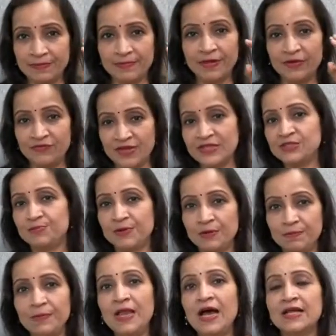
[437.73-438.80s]

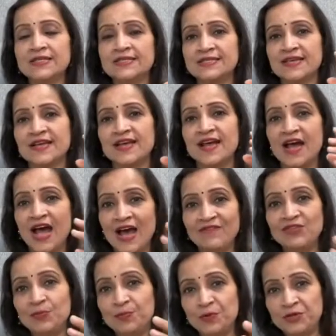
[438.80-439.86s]
investment plans have
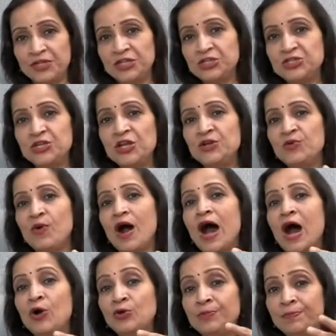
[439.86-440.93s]
the potential to
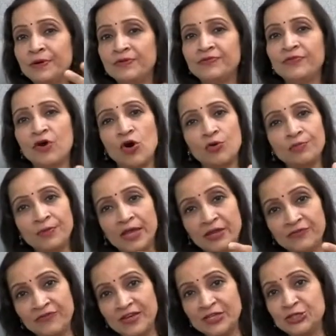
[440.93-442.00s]
outperform
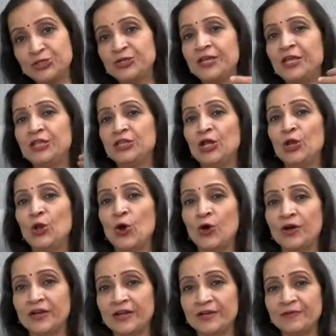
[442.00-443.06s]
inflation in the
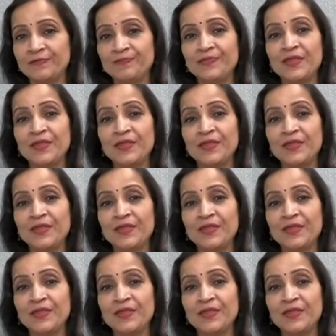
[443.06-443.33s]
long run.